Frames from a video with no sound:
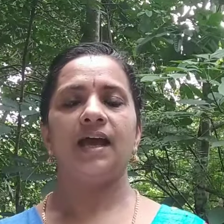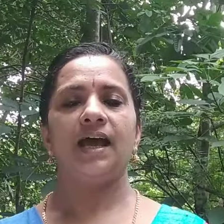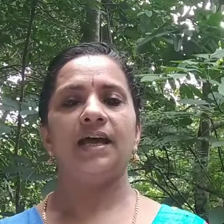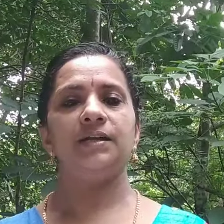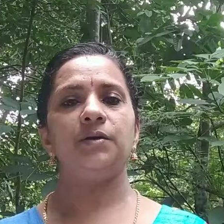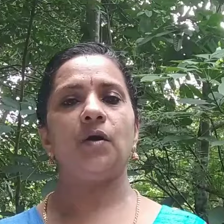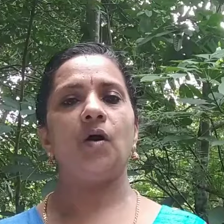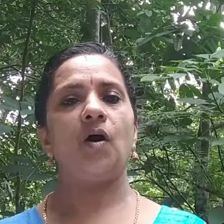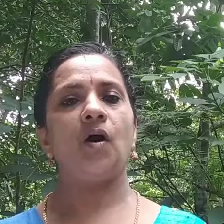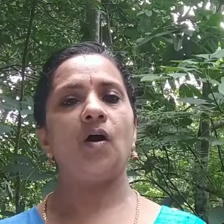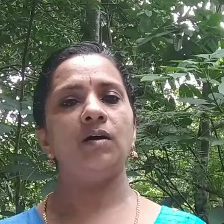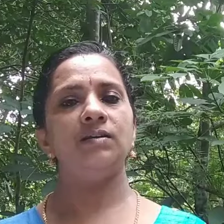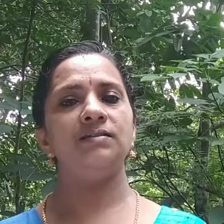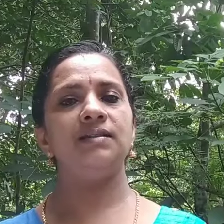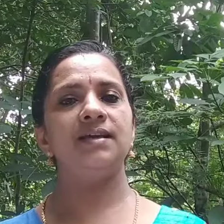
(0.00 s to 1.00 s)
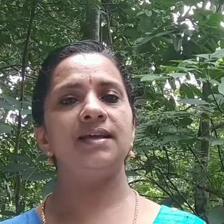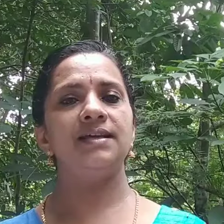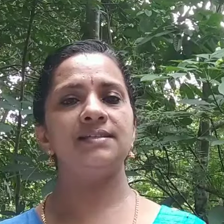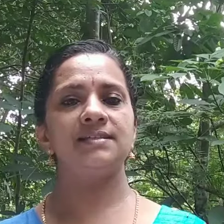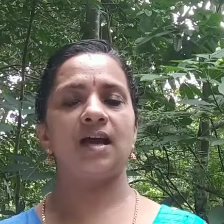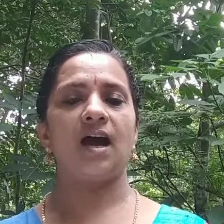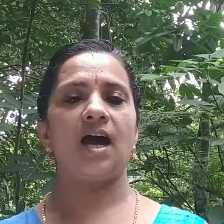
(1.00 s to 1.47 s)
And all
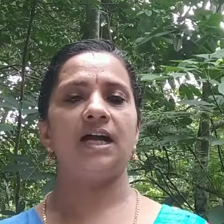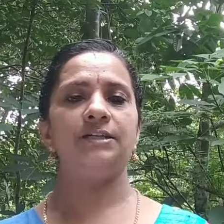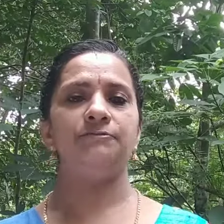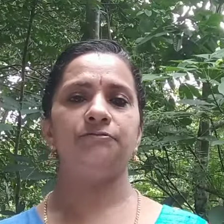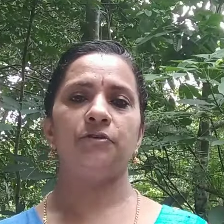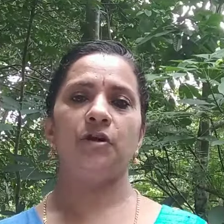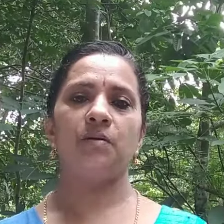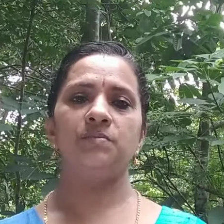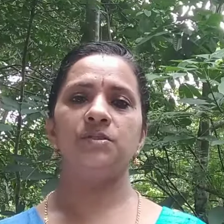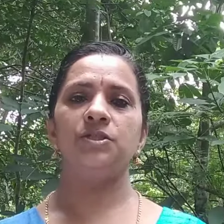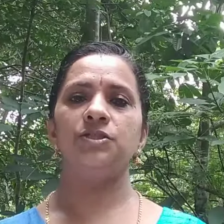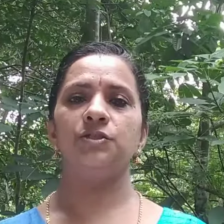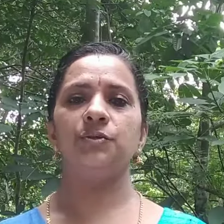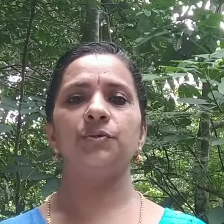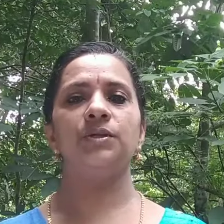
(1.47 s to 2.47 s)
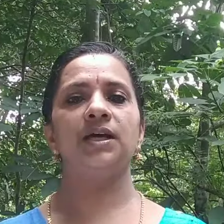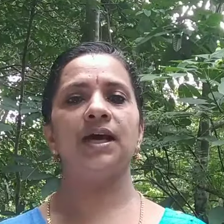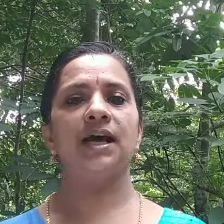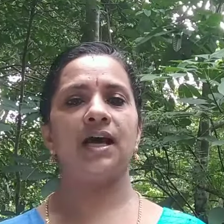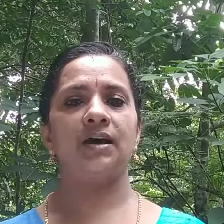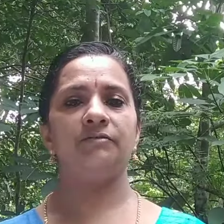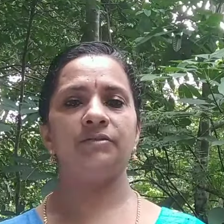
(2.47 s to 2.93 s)
these art forms should
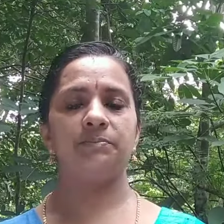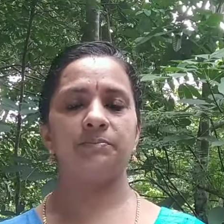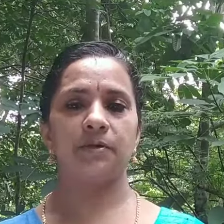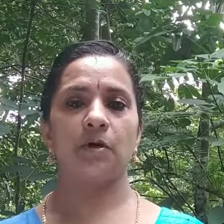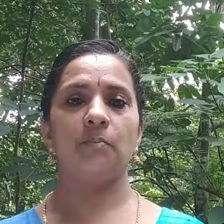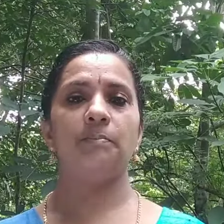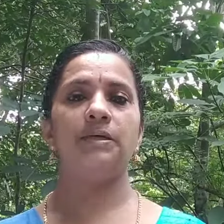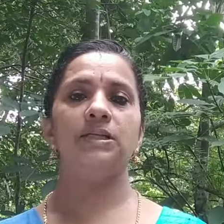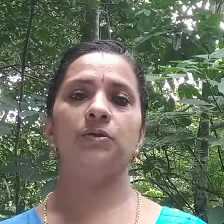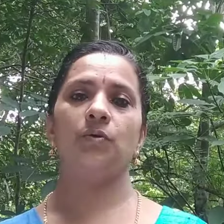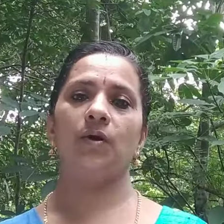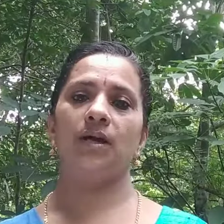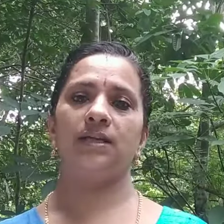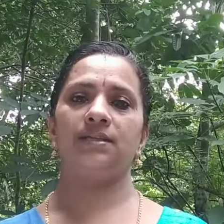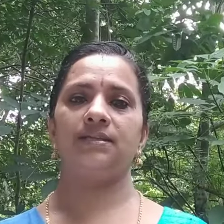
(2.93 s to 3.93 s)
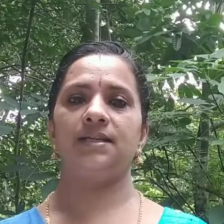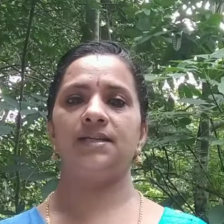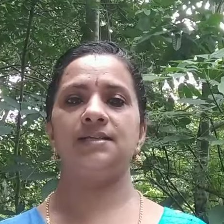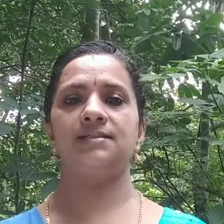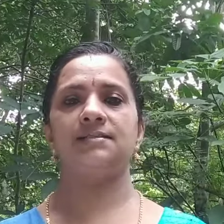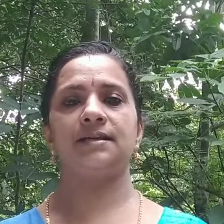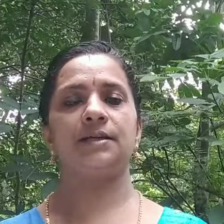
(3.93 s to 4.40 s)
have proper
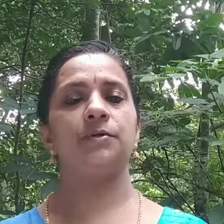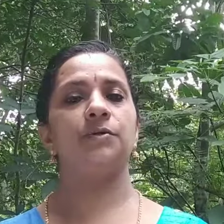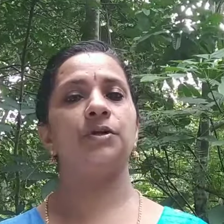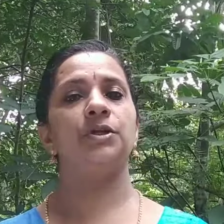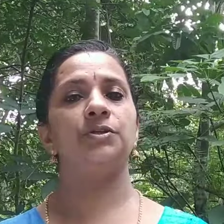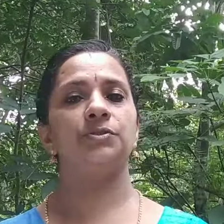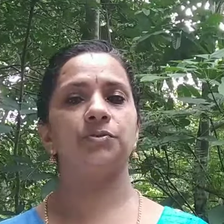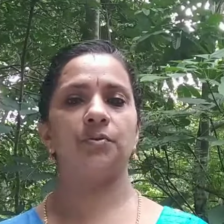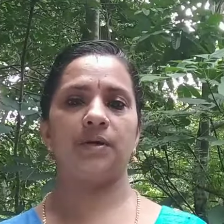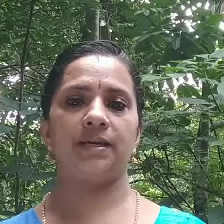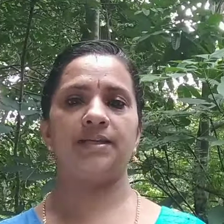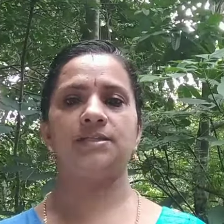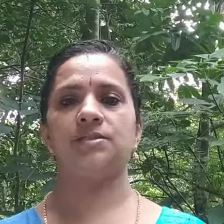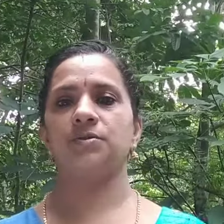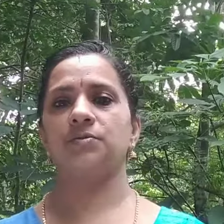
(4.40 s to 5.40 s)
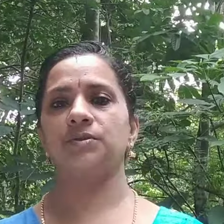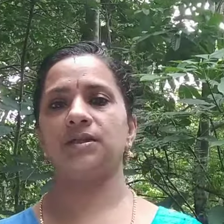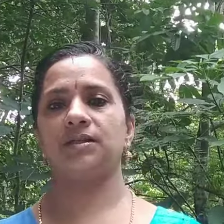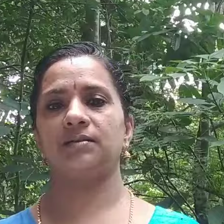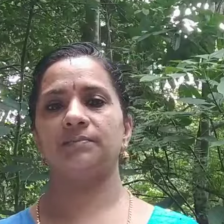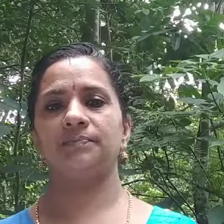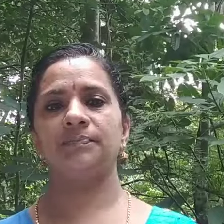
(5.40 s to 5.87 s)
qualities according to
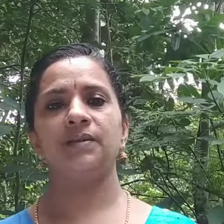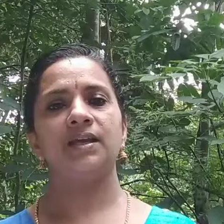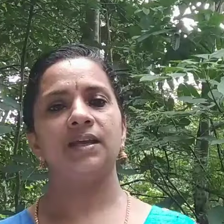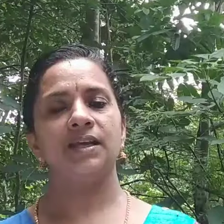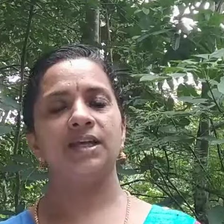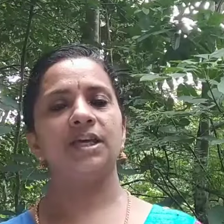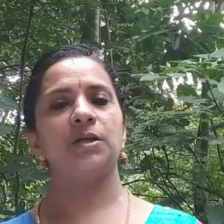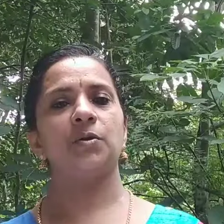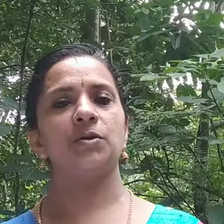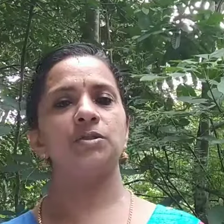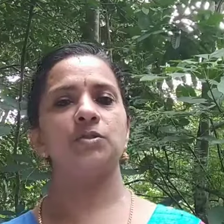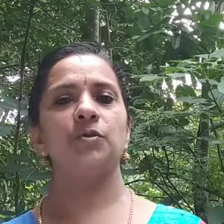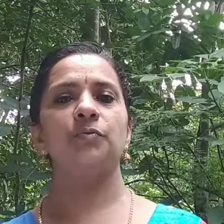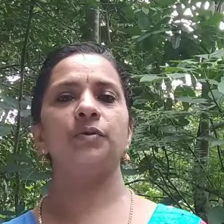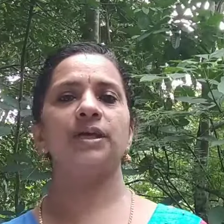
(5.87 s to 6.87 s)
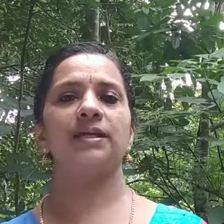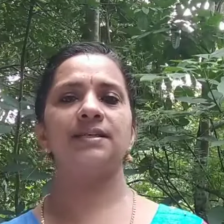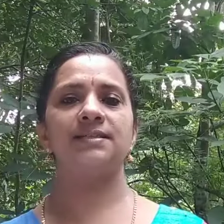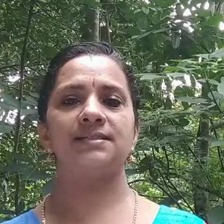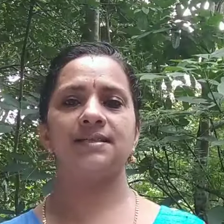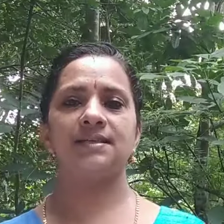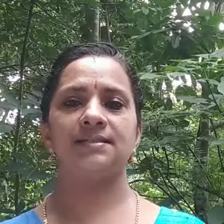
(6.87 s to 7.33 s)
Aristotle. Here also we are
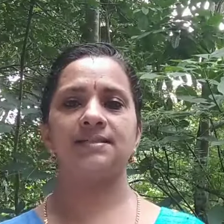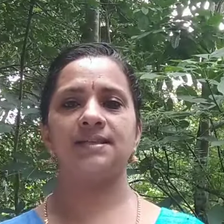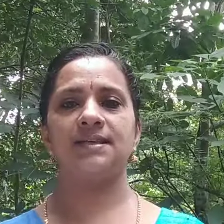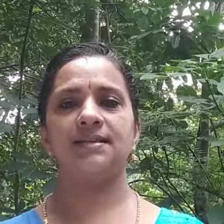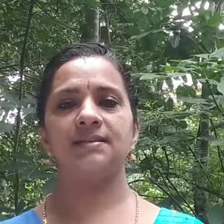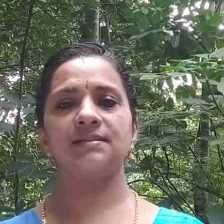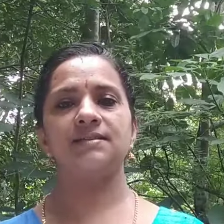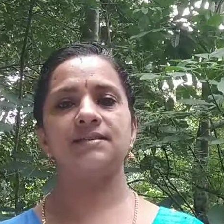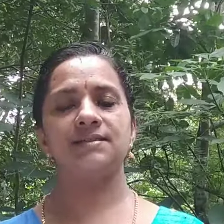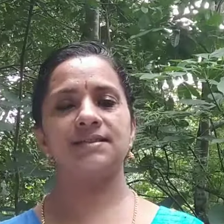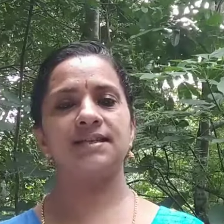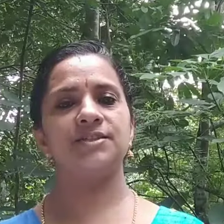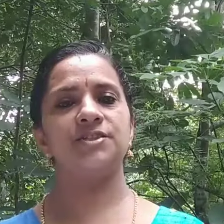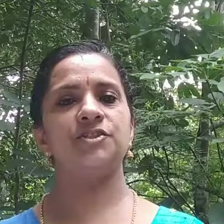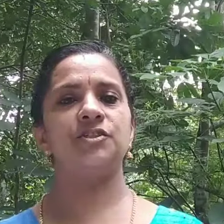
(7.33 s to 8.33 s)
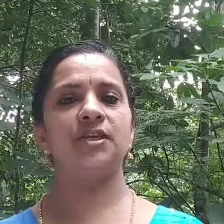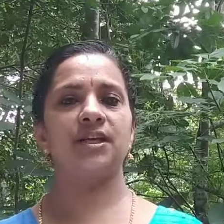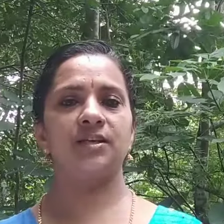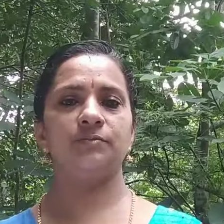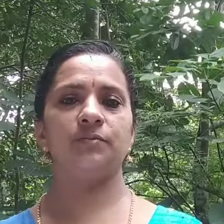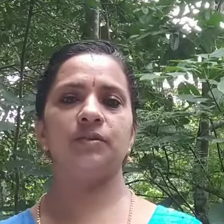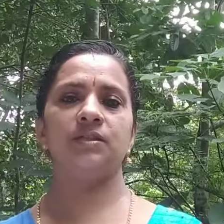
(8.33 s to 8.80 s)
discussing such
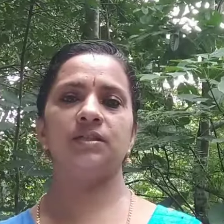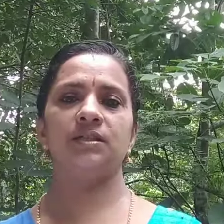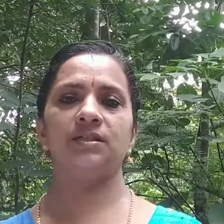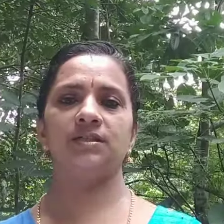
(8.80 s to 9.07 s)
a work.